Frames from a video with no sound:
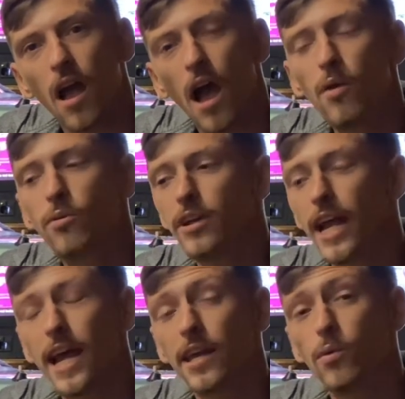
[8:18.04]
I work
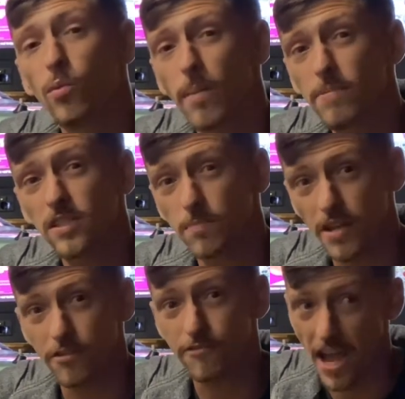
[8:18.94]
at a weapons
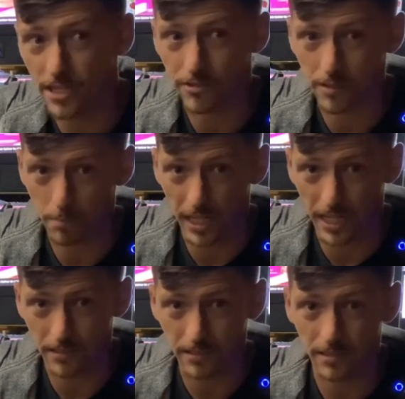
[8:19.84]
manufacturing
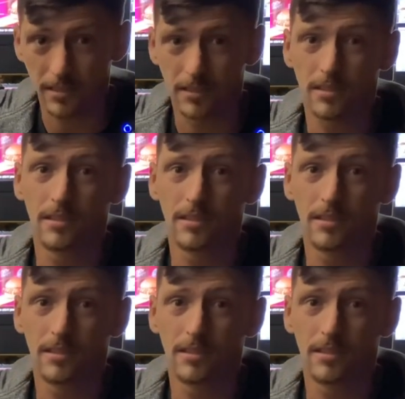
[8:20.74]
plant.